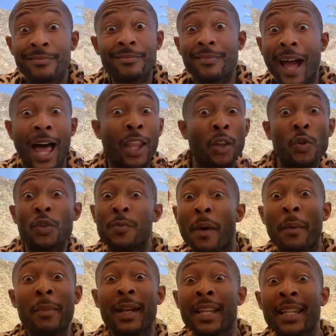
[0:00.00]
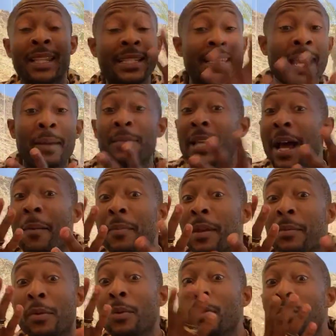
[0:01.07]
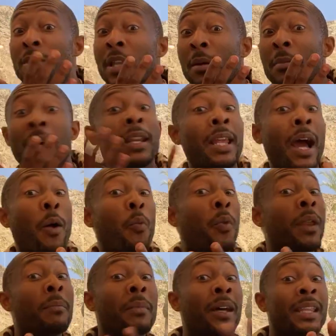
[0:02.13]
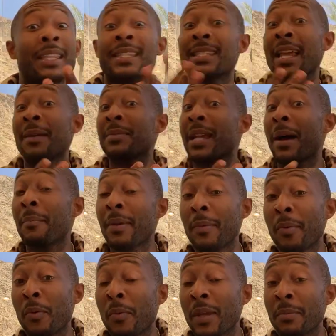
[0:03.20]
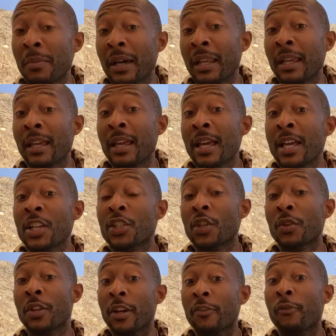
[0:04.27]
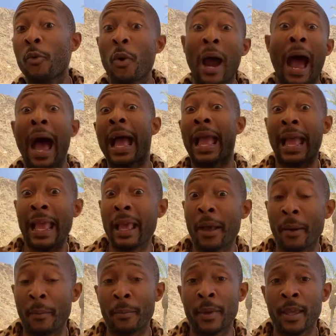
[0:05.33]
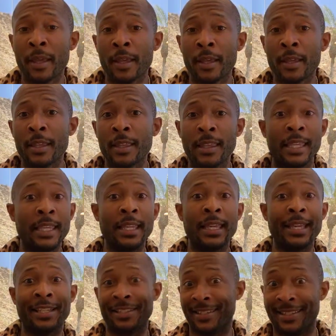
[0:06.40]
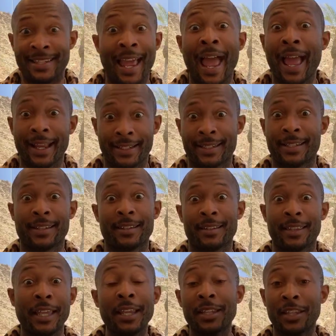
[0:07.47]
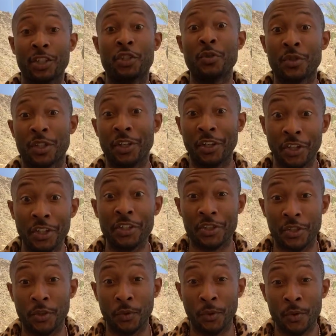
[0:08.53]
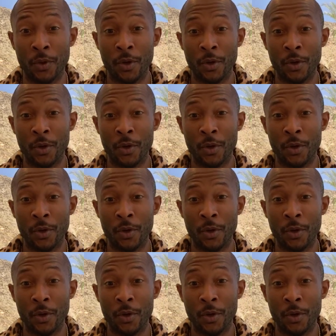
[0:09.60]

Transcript: I lose my money the same time people lose their money. I win money the same time people win money. So therefore, I am the exact thing that you should look to